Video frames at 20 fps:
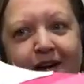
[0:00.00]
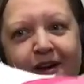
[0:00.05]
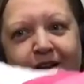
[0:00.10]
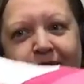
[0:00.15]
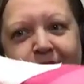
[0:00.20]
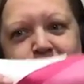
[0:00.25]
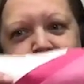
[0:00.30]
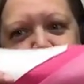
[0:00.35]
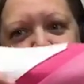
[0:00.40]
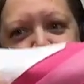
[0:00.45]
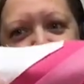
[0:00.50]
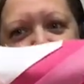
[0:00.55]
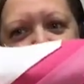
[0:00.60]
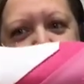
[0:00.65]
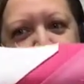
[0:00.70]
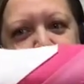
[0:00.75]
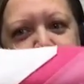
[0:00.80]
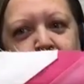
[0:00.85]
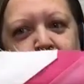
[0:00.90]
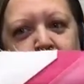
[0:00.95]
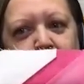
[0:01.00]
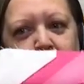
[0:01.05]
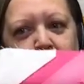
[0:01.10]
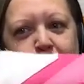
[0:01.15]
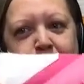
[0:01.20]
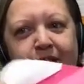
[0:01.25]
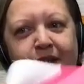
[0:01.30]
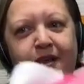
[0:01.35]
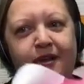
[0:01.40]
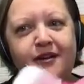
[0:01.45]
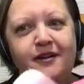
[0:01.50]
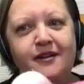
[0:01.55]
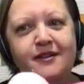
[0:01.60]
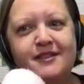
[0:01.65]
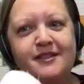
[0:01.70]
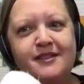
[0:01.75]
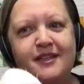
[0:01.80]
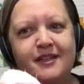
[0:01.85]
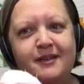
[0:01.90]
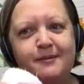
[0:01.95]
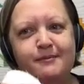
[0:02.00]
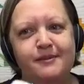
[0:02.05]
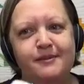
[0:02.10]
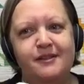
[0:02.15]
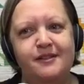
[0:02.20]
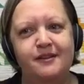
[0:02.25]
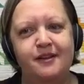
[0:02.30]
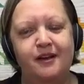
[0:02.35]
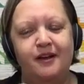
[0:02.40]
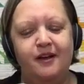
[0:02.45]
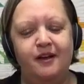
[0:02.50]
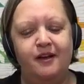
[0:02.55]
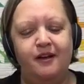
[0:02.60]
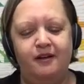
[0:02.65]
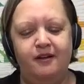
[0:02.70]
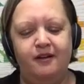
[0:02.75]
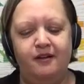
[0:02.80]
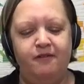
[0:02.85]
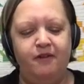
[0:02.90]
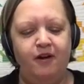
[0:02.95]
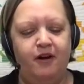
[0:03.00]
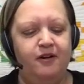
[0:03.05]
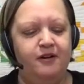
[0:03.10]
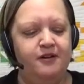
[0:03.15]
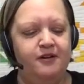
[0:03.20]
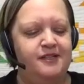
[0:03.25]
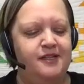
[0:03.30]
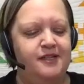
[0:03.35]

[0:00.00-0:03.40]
Are you a fold open seams, iron